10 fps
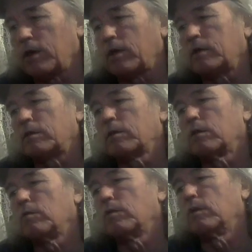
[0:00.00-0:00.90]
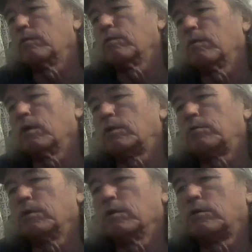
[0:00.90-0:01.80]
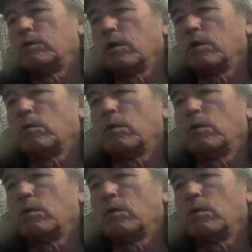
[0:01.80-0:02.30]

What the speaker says: So I went over and watched Milton John